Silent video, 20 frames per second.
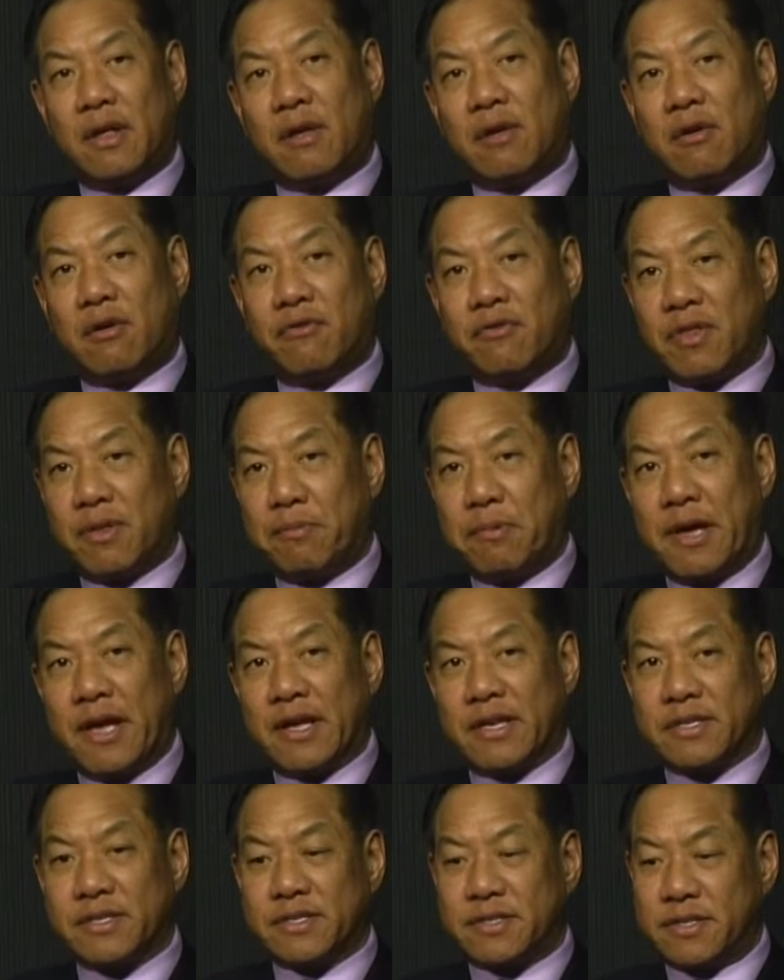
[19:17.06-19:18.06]
over the
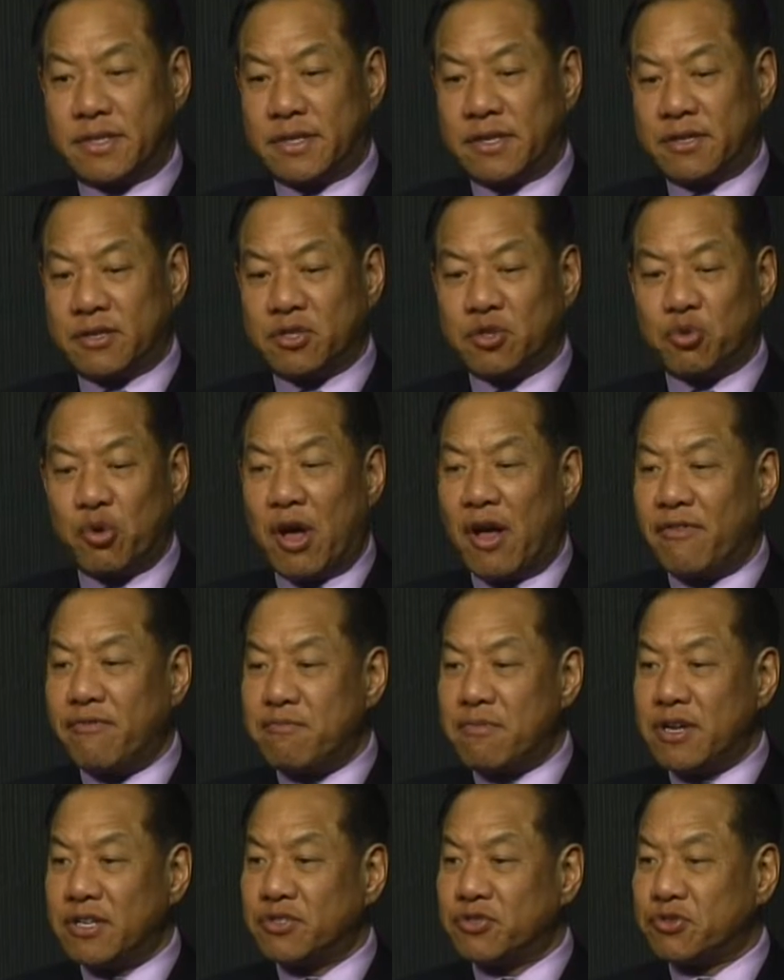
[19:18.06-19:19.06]
past 12
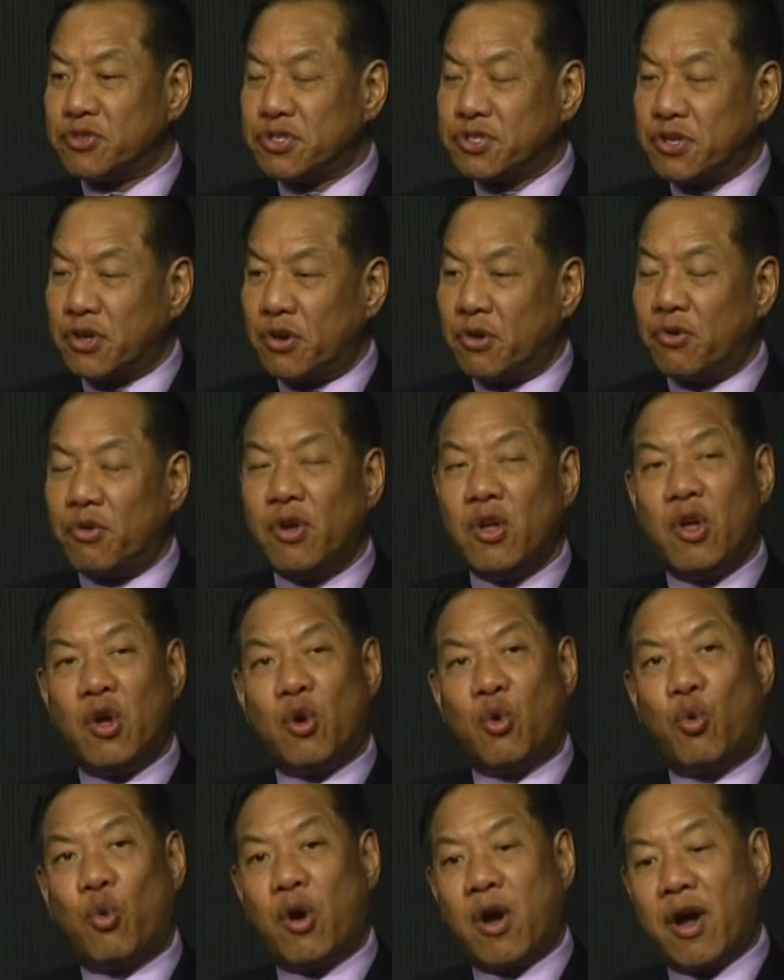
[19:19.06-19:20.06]
months or so
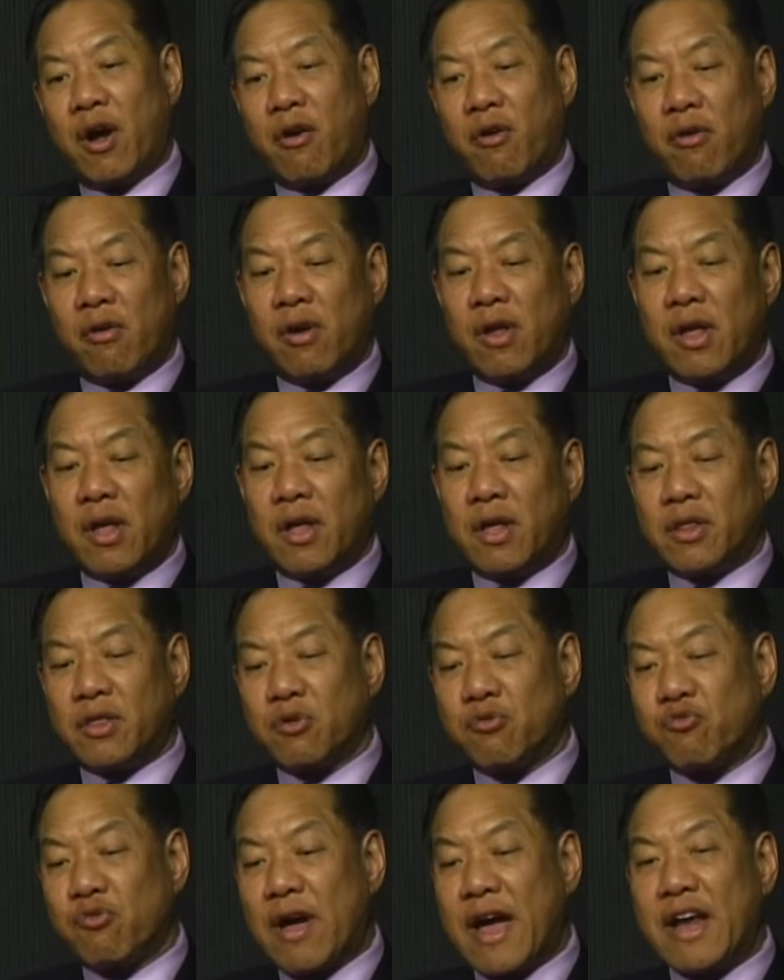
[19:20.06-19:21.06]
where the
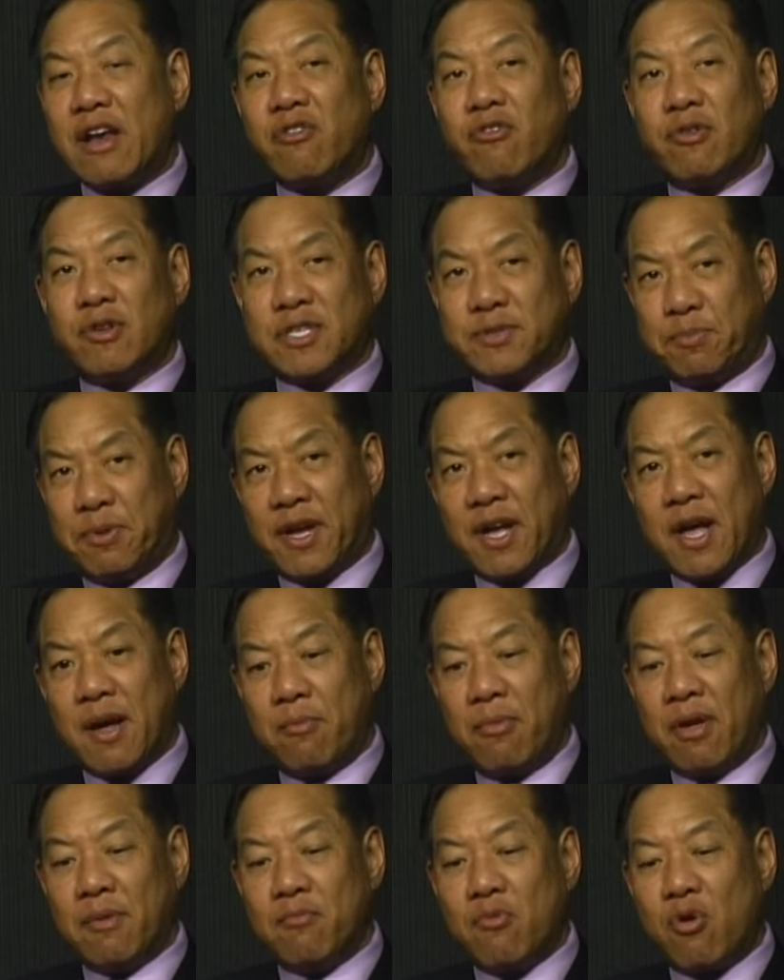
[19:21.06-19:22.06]
rider is
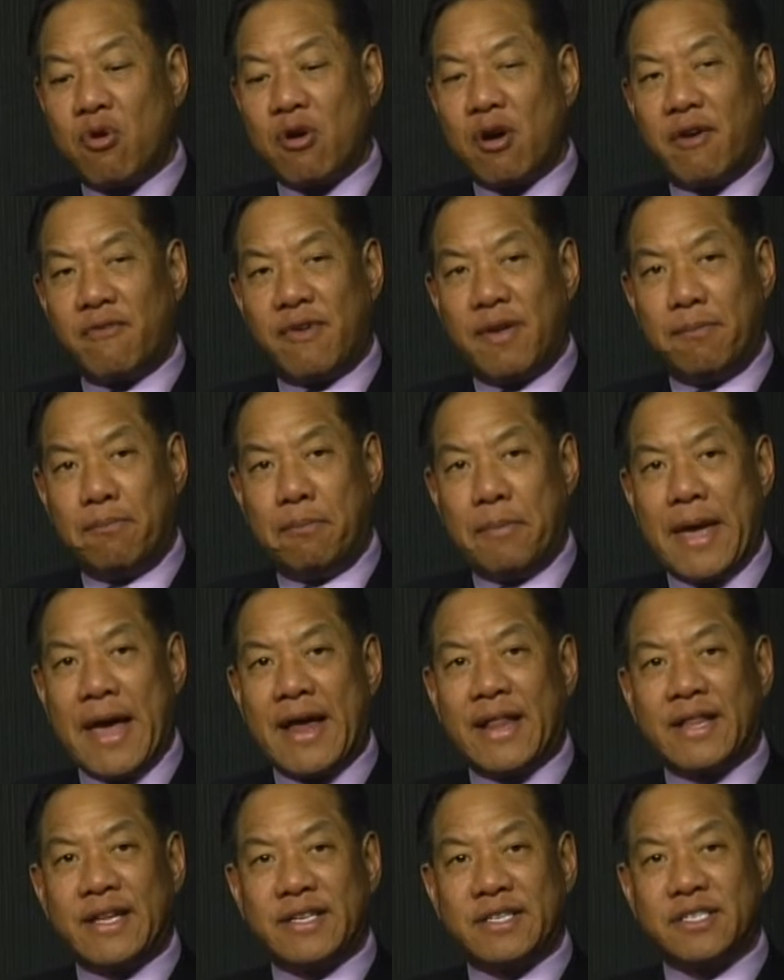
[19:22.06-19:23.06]
becoming more of a
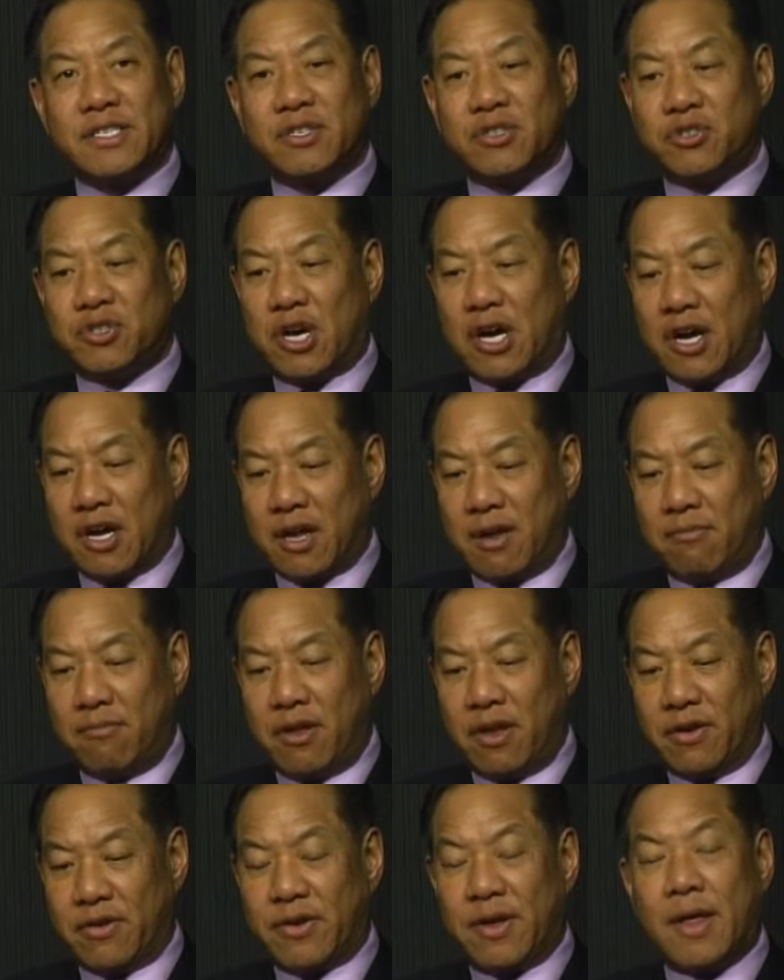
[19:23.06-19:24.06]
balanced
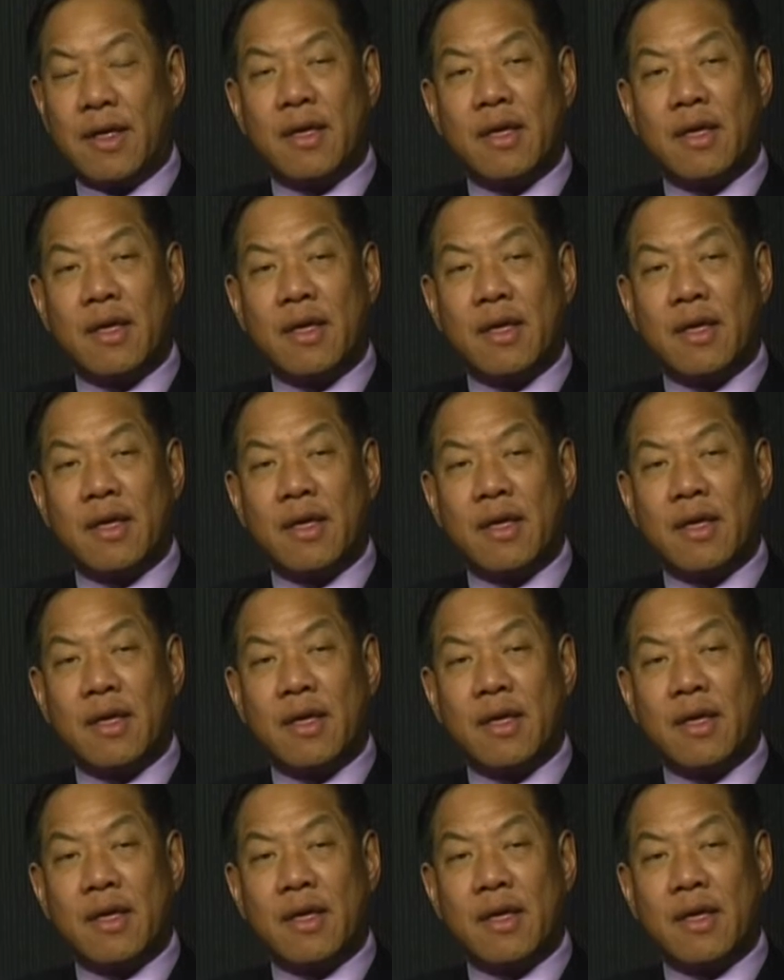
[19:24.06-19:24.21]
document.